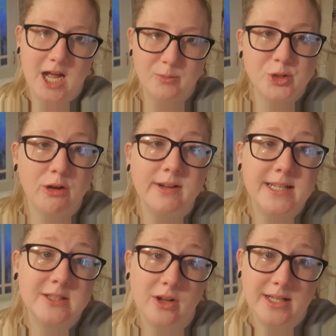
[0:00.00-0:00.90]
I'm sorry
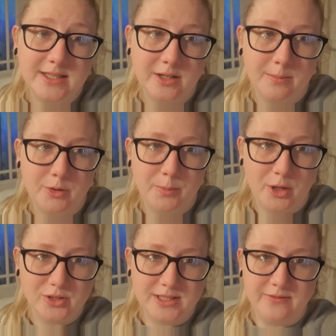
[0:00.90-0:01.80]
it's not ending on a more
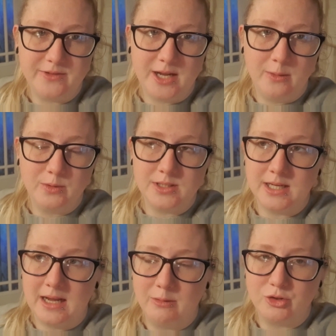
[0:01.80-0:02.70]
positive note.
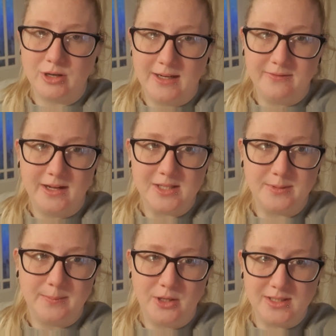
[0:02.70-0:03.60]
I will try and find
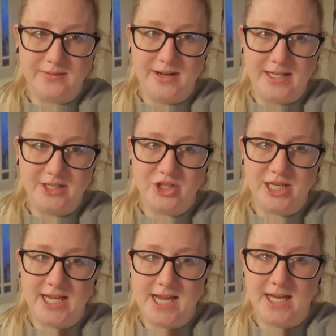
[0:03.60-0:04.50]
some of that positive
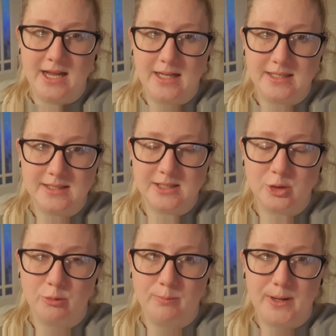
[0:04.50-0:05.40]
energy and
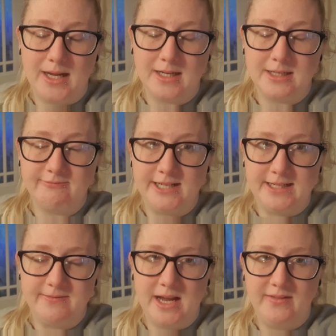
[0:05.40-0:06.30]
come back
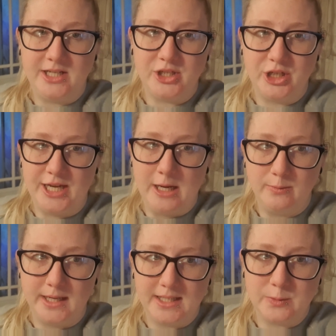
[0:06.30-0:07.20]
ready and raring to go
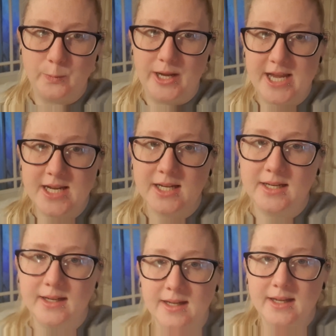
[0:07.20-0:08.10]
next week.